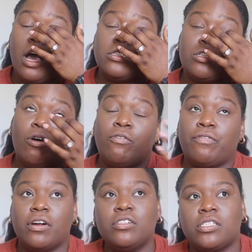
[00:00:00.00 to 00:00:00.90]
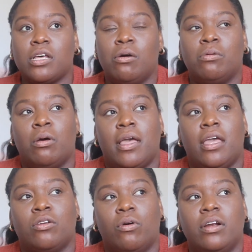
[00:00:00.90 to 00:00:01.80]
so first,
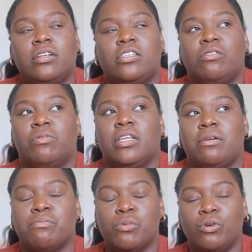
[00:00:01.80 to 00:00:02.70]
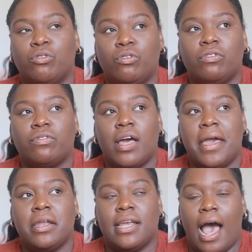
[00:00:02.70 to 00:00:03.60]
in order to really move
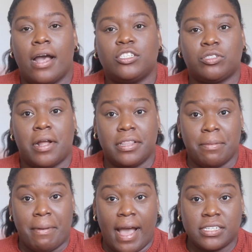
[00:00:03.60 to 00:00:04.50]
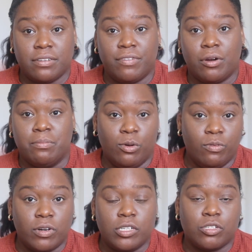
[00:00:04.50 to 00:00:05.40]
and not strain the backs of your
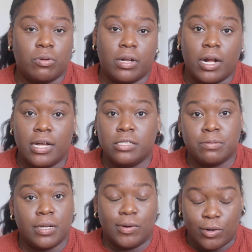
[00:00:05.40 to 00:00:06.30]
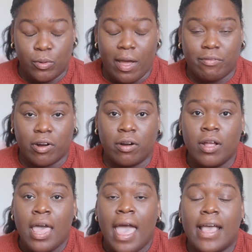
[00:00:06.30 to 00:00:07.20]
movers or your husband or whoever
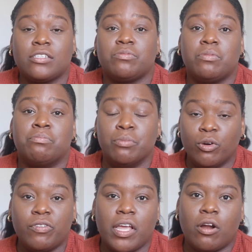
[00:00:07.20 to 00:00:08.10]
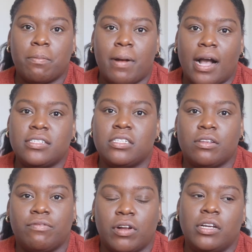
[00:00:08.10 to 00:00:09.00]
is moving your boxes
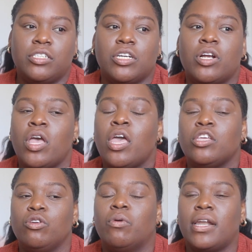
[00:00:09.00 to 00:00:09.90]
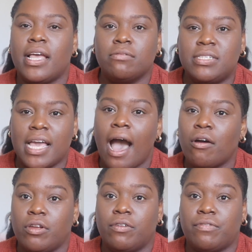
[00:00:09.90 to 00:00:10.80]
and furniture, you want to empty
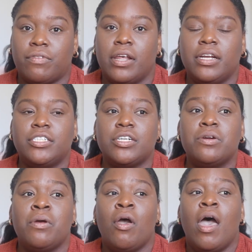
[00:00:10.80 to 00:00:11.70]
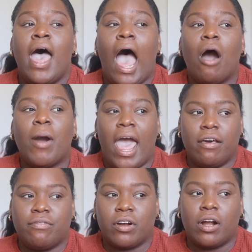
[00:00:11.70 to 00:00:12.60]
out your furniture.
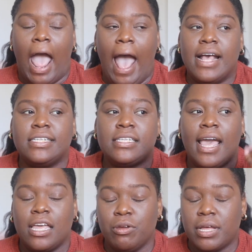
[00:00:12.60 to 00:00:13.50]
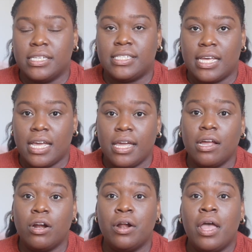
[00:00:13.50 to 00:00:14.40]
However, as you can see
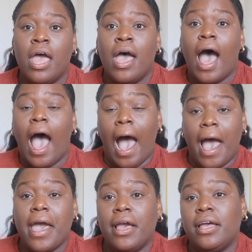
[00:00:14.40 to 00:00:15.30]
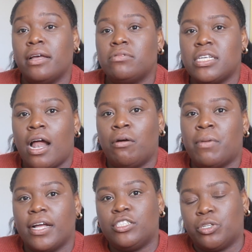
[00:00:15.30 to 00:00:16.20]
here, I emptied out
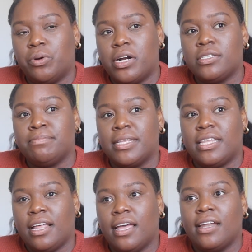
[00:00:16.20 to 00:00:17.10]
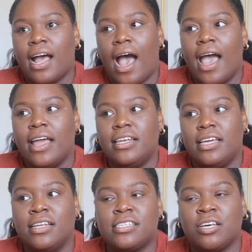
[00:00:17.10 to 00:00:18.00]
my drawers, but then I
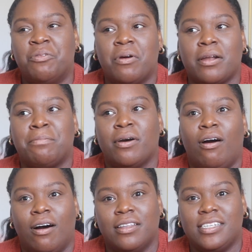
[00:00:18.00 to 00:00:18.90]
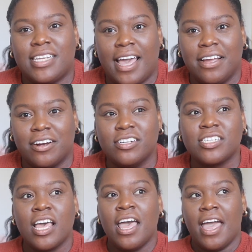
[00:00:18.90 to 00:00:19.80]
needed somewhere to put all these
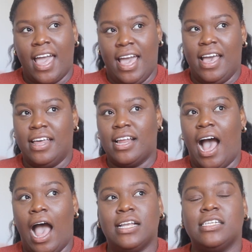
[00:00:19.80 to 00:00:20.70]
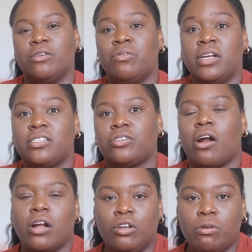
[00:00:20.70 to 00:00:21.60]
hangers. And I didn't want to
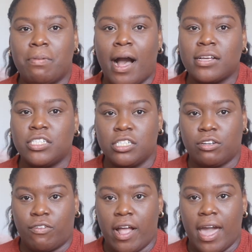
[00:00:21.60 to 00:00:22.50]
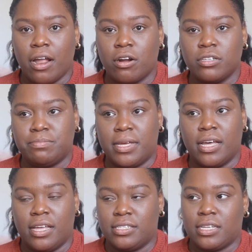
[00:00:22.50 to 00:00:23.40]
start a new box just for hangers
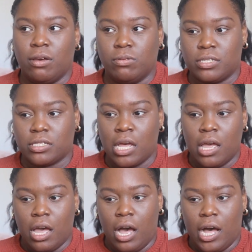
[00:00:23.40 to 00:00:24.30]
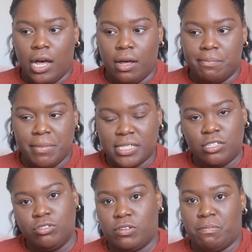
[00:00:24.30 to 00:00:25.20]
because it was a
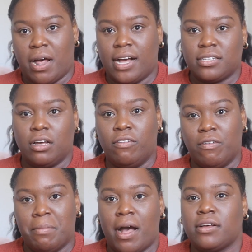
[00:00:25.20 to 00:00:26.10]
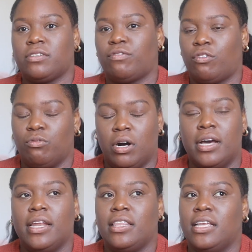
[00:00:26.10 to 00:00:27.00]
misuse of a box for
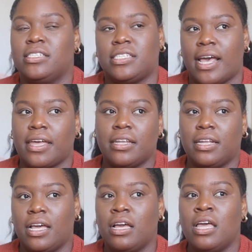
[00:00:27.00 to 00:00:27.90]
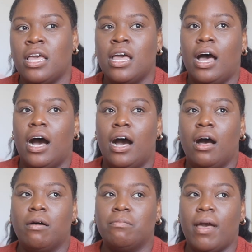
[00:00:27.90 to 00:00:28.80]
one. And then secondly,
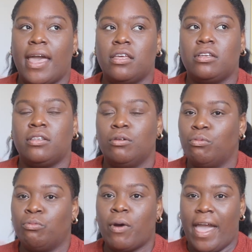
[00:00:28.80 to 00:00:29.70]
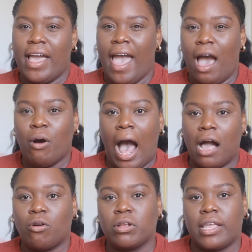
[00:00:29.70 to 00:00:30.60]
The way how
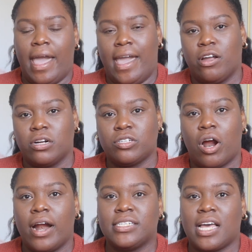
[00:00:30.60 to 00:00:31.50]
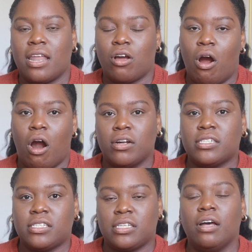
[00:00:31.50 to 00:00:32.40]
awkward the hangers are, it's kind of hard
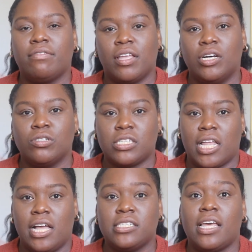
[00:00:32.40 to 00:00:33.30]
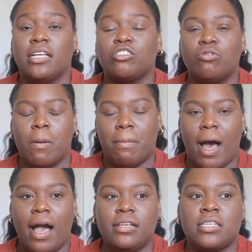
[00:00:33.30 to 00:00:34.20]
to stuff those things into a
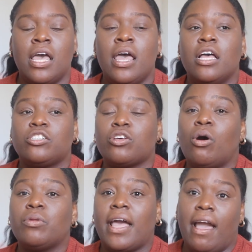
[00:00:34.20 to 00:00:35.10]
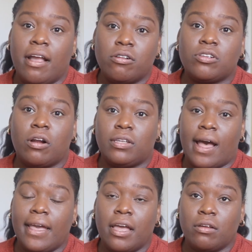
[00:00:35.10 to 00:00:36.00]
box. So the hangers are
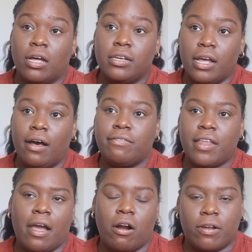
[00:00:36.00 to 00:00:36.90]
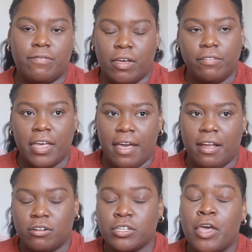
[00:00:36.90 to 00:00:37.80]
light enough. They are the velvet
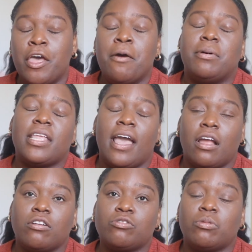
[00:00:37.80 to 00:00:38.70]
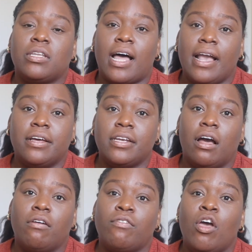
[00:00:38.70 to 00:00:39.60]
hangers, but the hangers were light
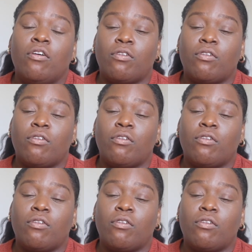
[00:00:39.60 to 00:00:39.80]
enough